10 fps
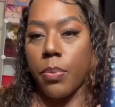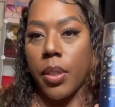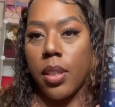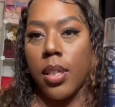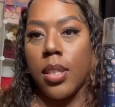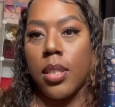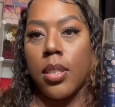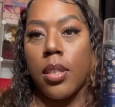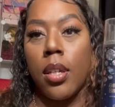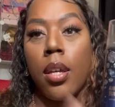But
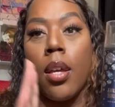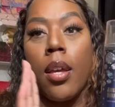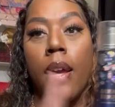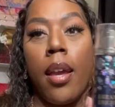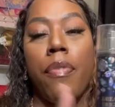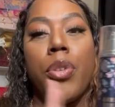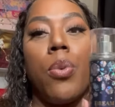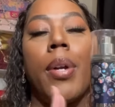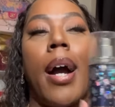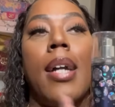this, if
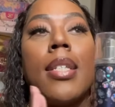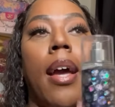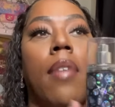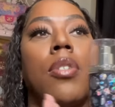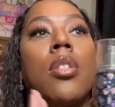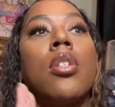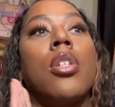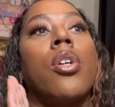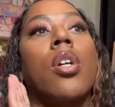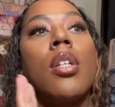you guys have this in
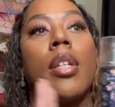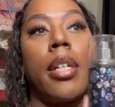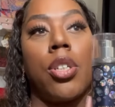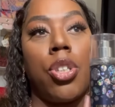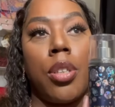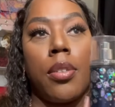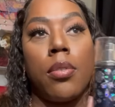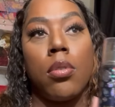your collection